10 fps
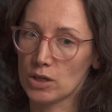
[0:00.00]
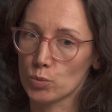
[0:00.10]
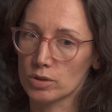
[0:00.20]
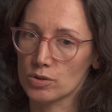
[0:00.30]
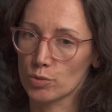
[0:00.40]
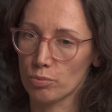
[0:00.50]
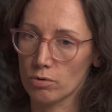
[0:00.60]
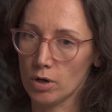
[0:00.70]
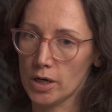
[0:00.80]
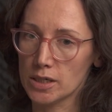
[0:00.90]
will
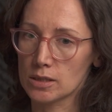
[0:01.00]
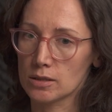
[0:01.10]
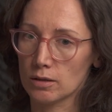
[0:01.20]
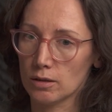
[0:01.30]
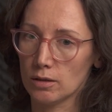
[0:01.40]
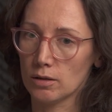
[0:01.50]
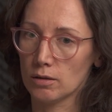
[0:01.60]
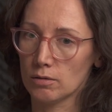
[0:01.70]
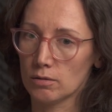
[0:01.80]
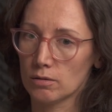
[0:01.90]
support
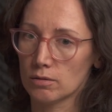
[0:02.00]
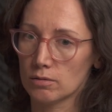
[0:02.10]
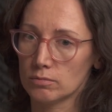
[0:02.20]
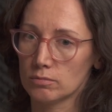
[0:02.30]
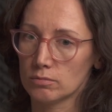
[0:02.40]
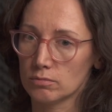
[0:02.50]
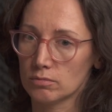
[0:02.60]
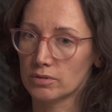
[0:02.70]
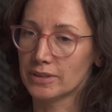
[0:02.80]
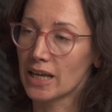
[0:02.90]

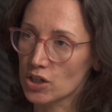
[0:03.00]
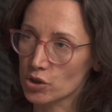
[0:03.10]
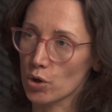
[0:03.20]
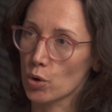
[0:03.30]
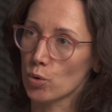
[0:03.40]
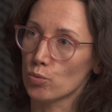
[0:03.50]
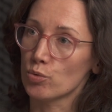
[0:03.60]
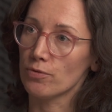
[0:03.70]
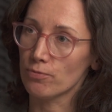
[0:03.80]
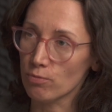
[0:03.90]
NATO
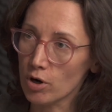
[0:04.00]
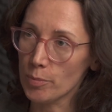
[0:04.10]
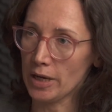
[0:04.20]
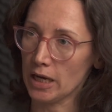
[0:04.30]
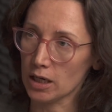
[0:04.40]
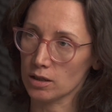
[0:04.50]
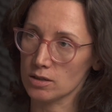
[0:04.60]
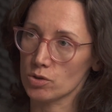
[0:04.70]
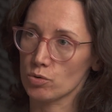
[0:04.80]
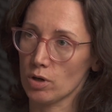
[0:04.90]
reforming
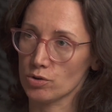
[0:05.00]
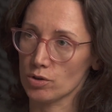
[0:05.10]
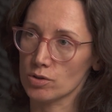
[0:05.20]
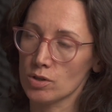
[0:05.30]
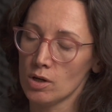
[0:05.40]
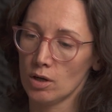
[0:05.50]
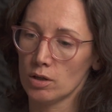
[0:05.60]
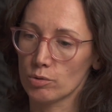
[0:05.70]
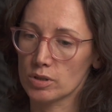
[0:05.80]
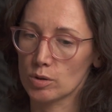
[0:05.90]
its structures
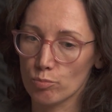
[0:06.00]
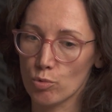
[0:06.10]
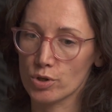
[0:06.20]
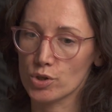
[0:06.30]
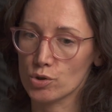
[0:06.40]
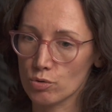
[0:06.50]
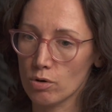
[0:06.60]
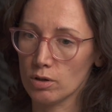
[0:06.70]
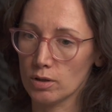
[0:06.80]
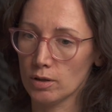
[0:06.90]
towards a more
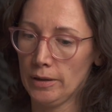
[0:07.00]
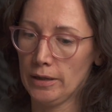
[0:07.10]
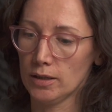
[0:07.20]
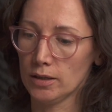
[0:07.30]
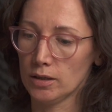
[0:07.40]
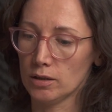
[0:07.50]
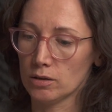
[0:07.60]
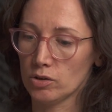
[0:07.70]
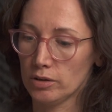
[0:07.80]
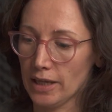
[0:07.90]
stronger
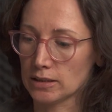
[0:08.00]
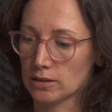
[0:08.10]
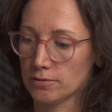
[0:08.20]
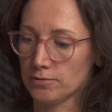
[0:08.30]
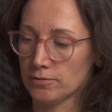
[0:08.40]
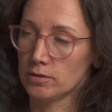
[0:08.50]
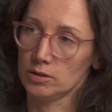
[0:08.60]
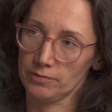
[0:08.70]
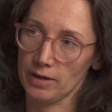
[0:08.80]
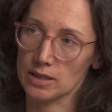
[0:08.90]
collective
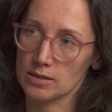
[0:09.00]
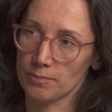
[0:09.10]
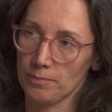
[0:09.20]
defense.